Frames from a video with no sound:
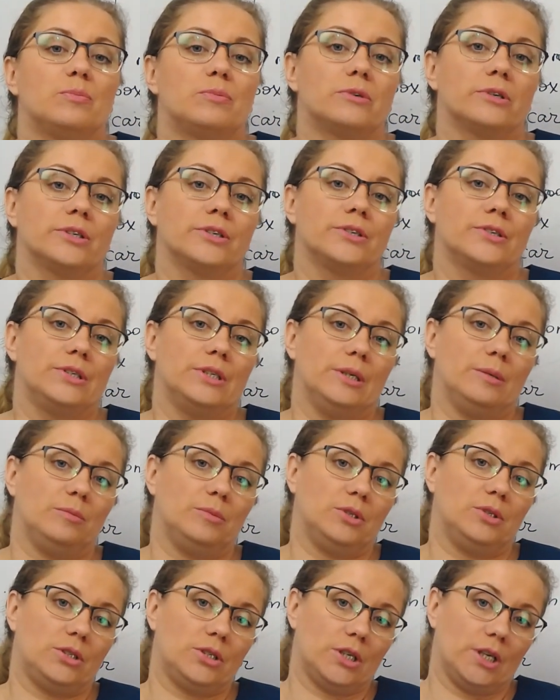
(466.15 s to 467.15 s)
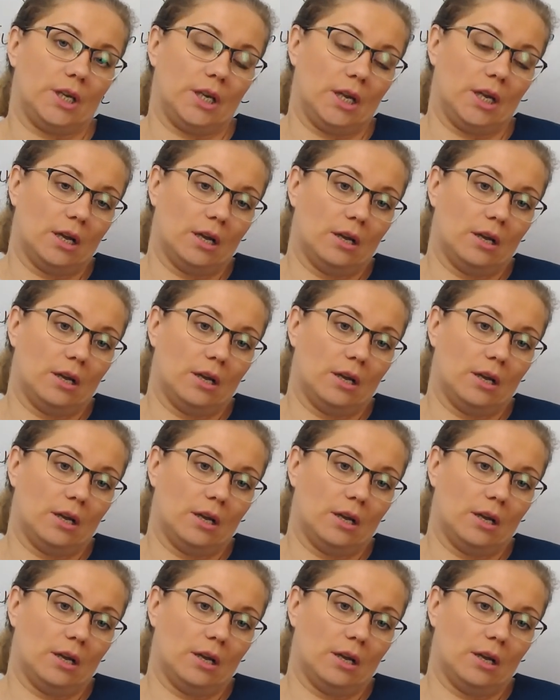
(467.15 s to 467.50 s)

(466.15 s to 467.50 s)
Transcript: proximity